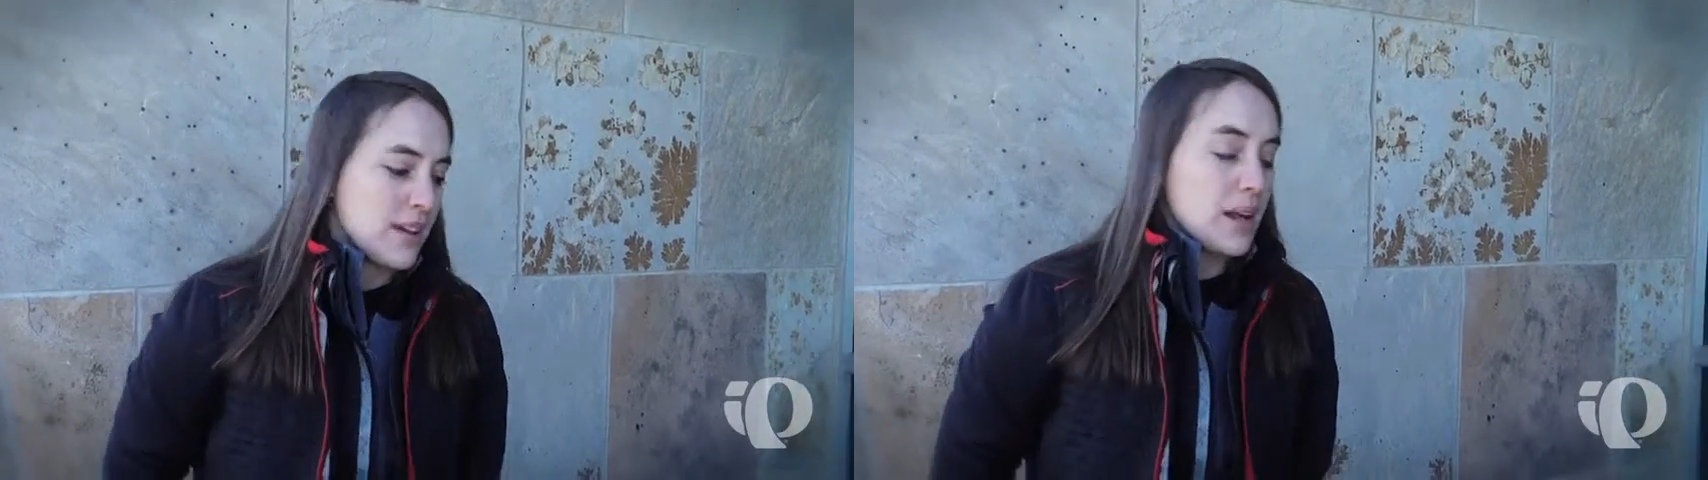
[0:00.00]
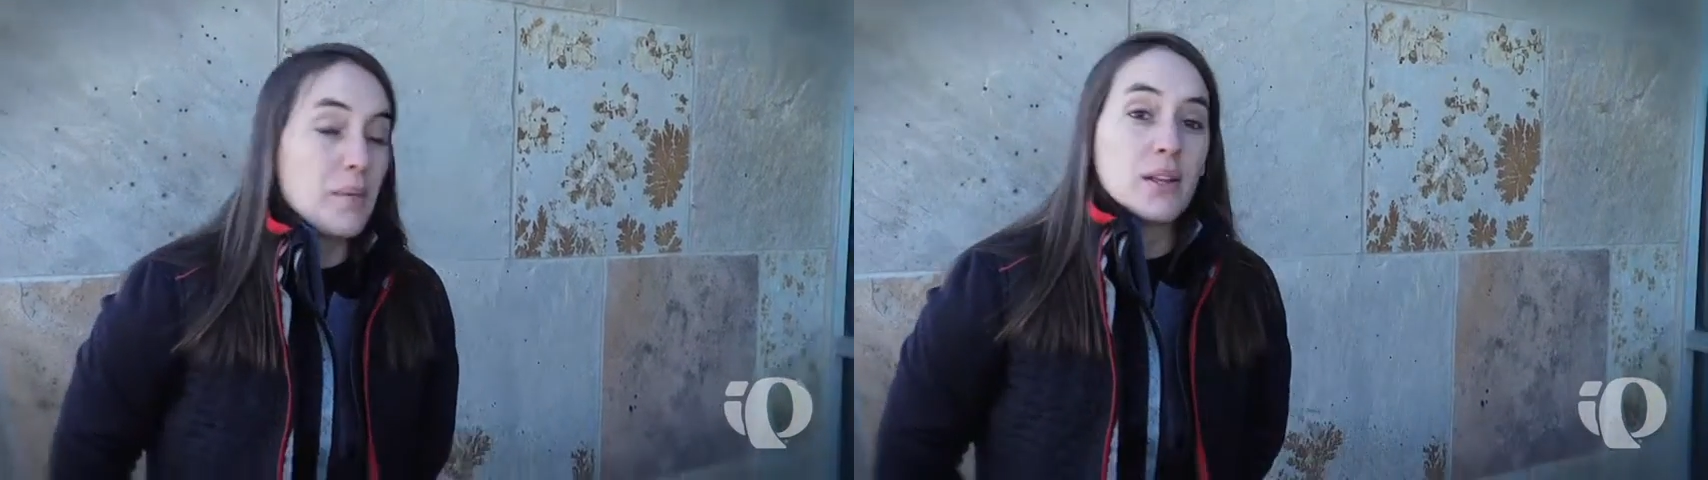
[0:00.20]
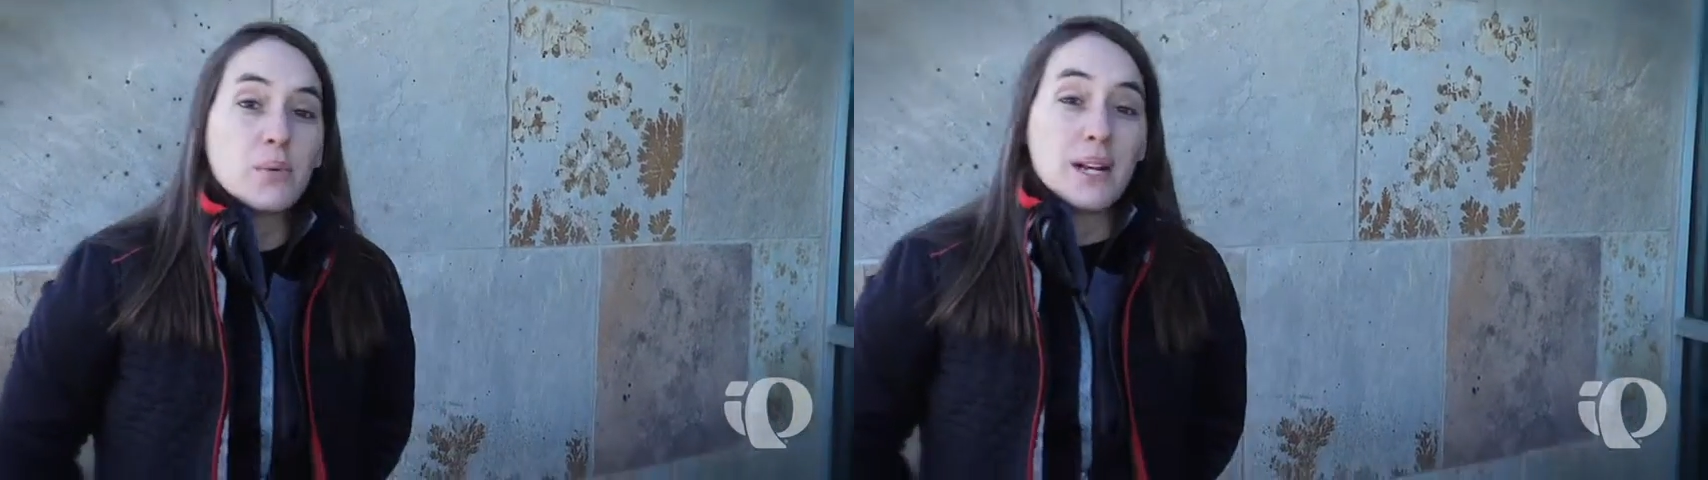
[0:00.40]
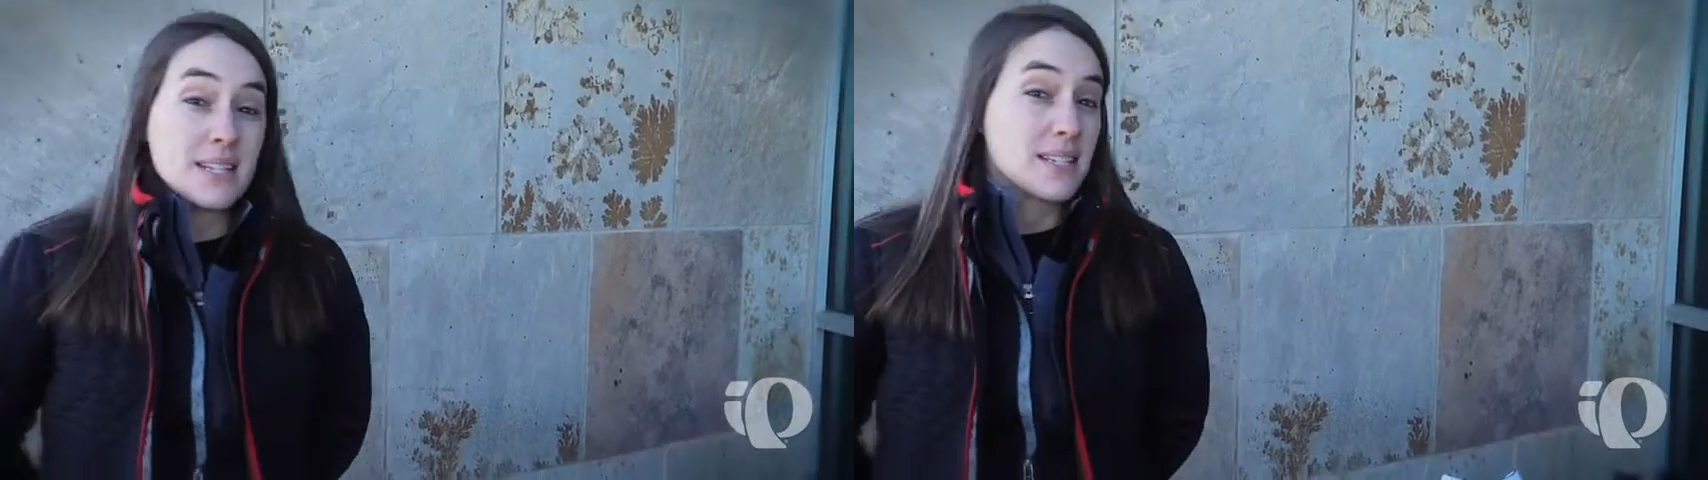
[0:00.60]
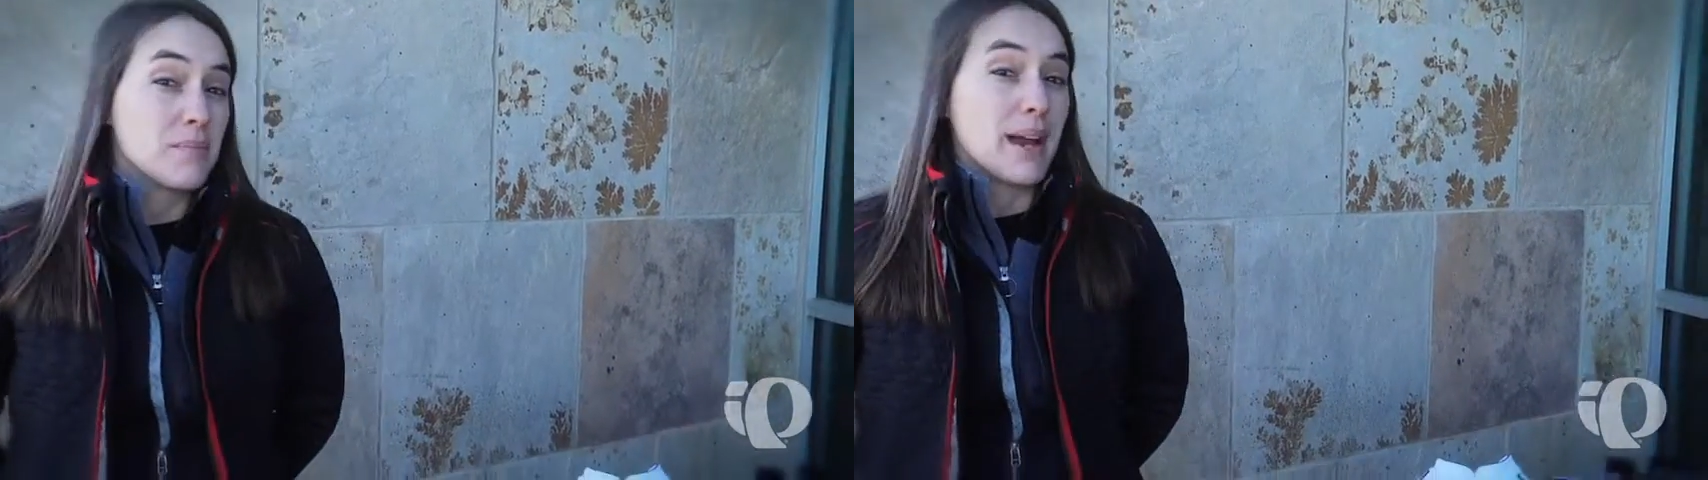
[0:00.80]
talk about what
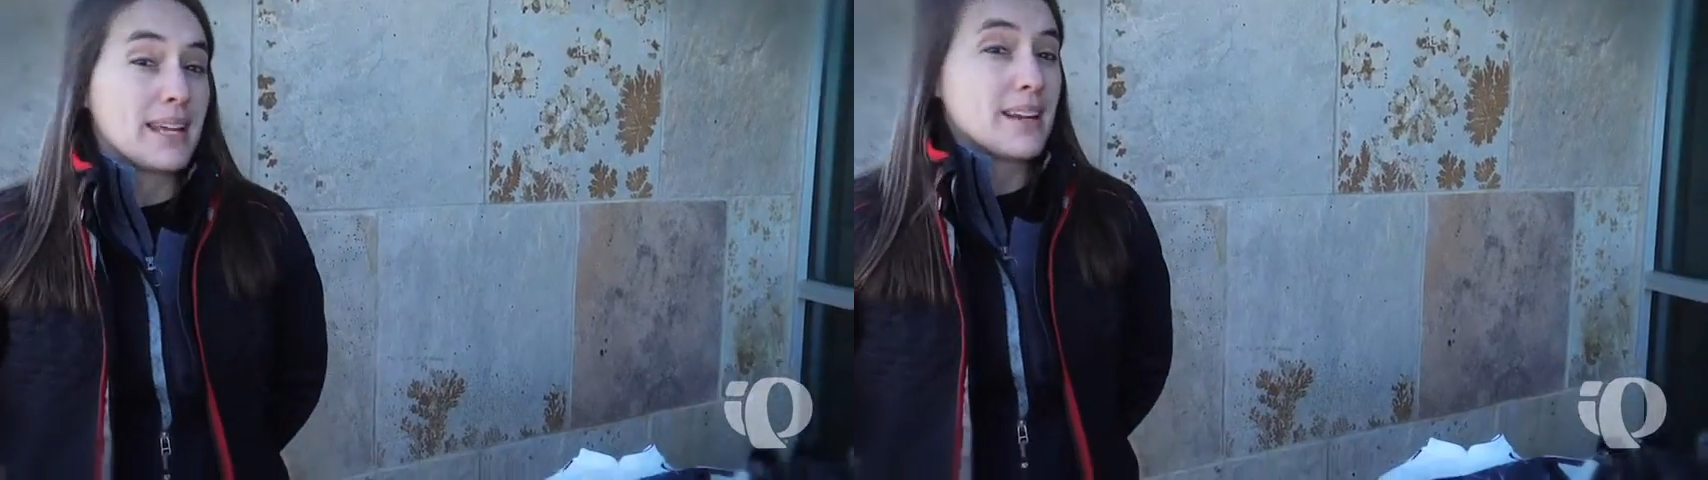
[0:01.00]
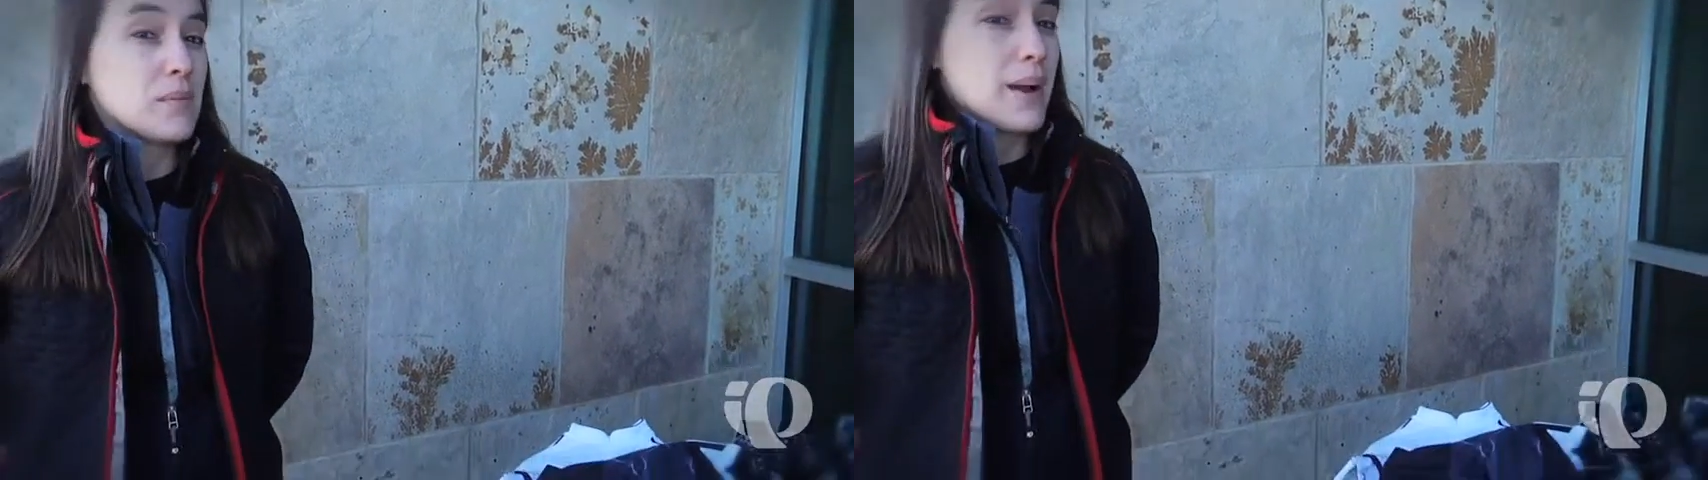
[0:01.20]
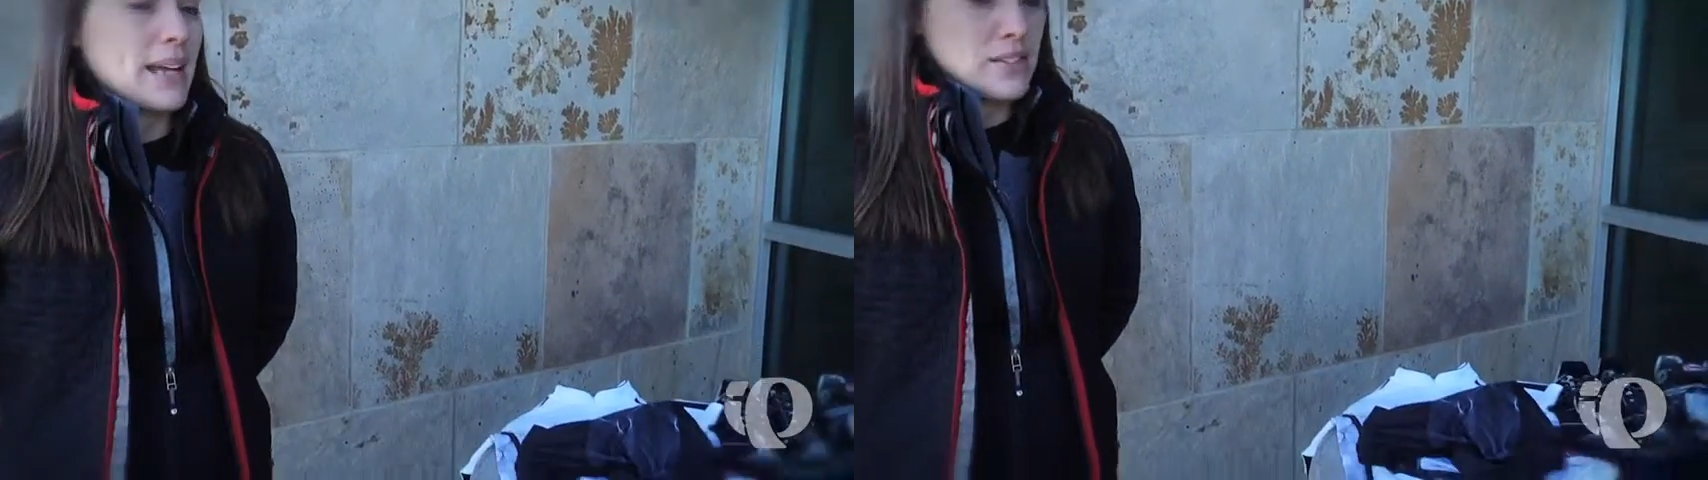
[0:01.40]
is in my gear bag